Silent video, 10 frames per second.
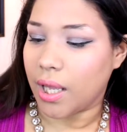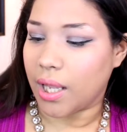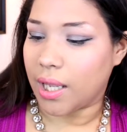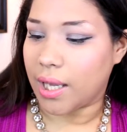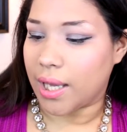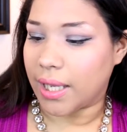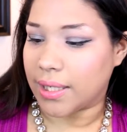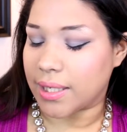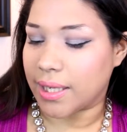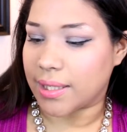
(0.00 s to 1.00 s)

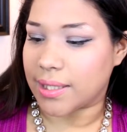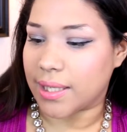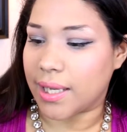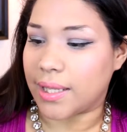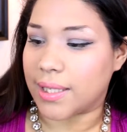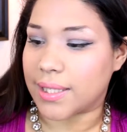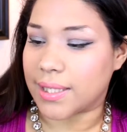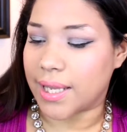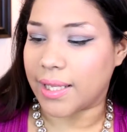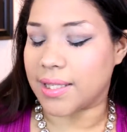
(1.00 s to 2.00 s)
and it's in the
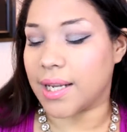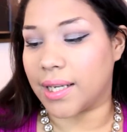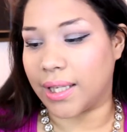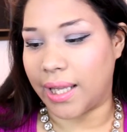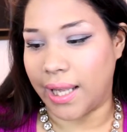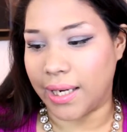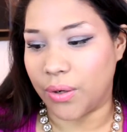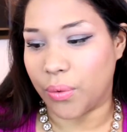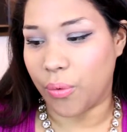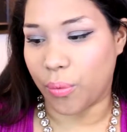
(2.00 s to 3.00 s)
scent Glade
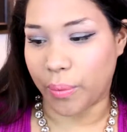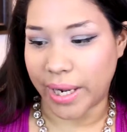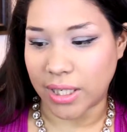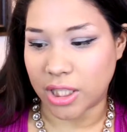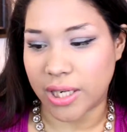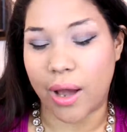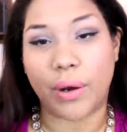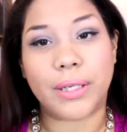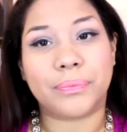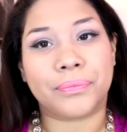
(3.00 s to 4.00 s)
Rain
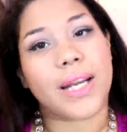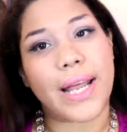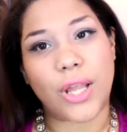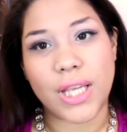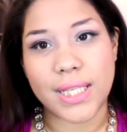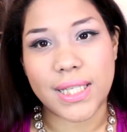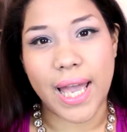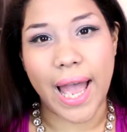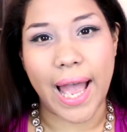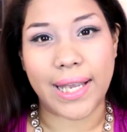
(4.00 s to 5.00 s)
Shower. Now this
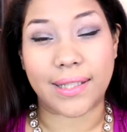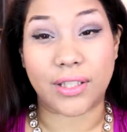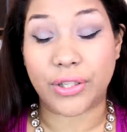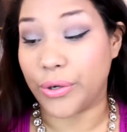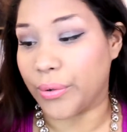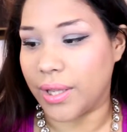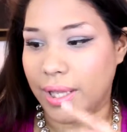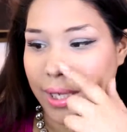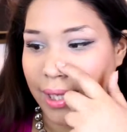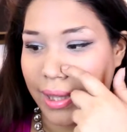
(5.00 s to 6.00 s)
had, you know,
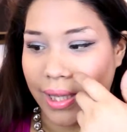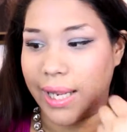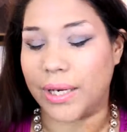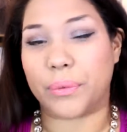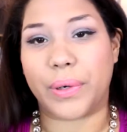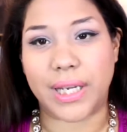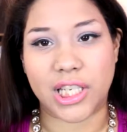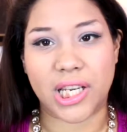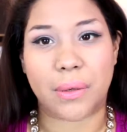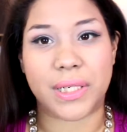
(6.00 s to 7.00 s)
the Glade Rain
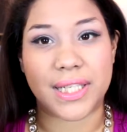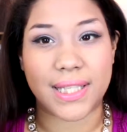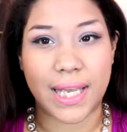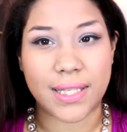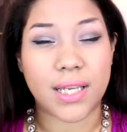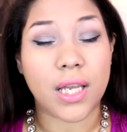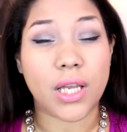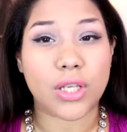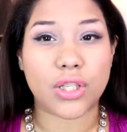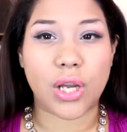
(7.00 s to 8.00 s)
Shower scent,
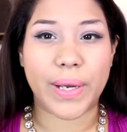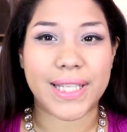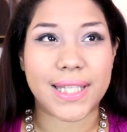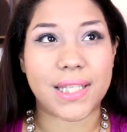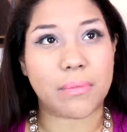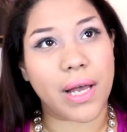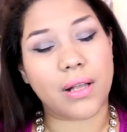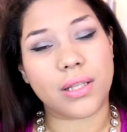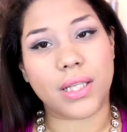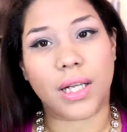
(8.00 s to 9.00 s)
so it
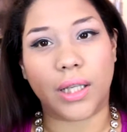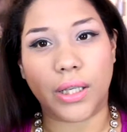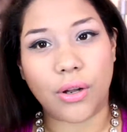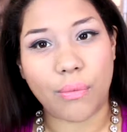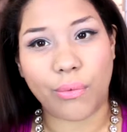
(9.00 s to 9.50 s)
smelled a little